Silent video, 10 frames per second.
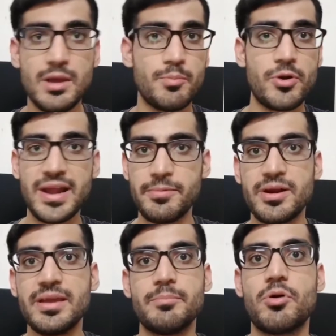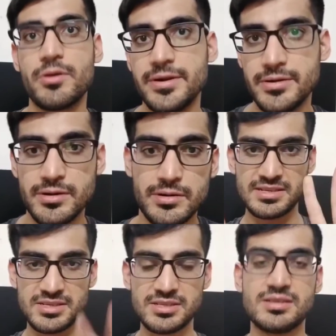Pretty, pretty important.
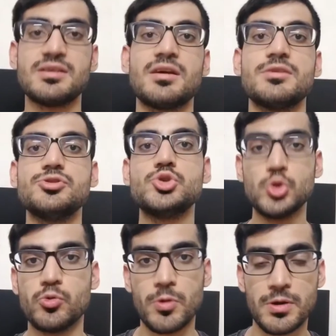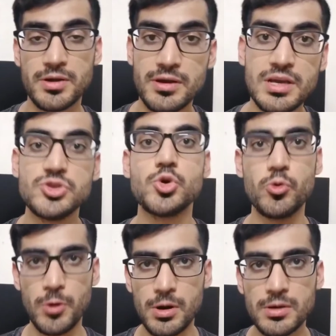Uworld.
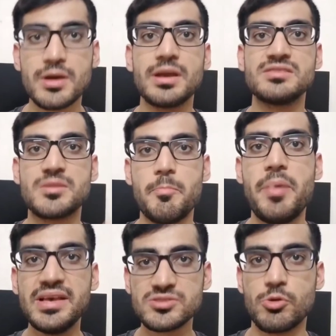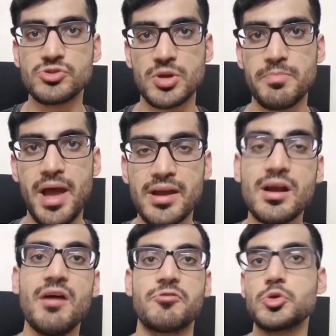Uworld is the best question bank for